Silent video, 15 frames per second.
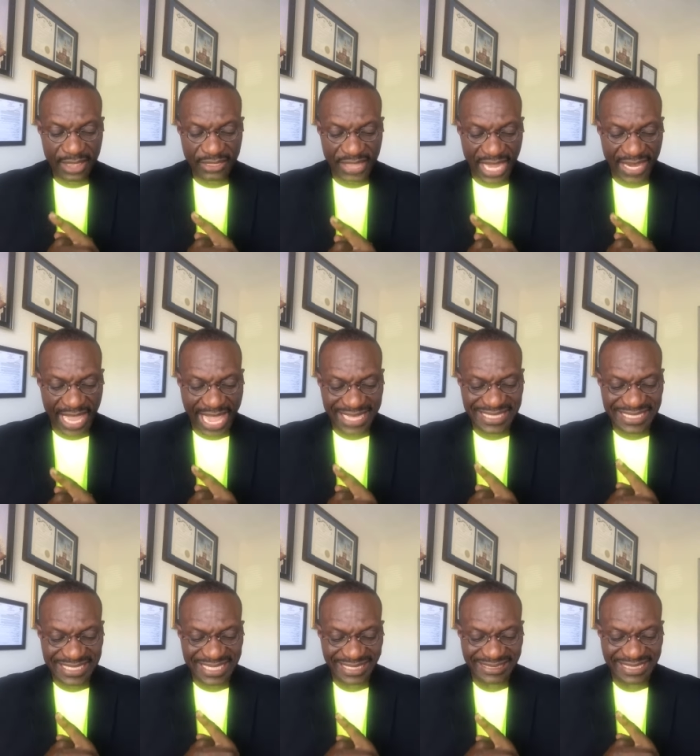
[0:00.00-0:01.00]
that a
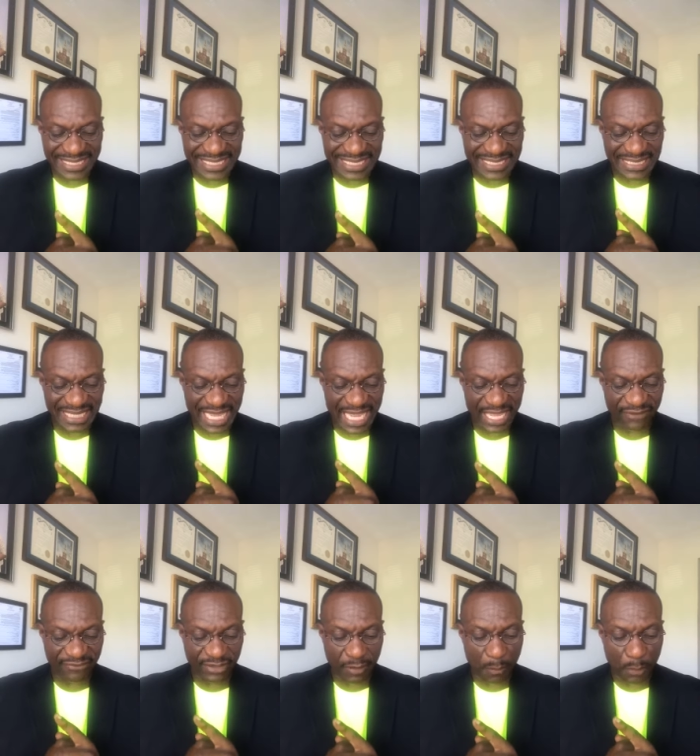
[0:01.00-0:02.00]
certain slave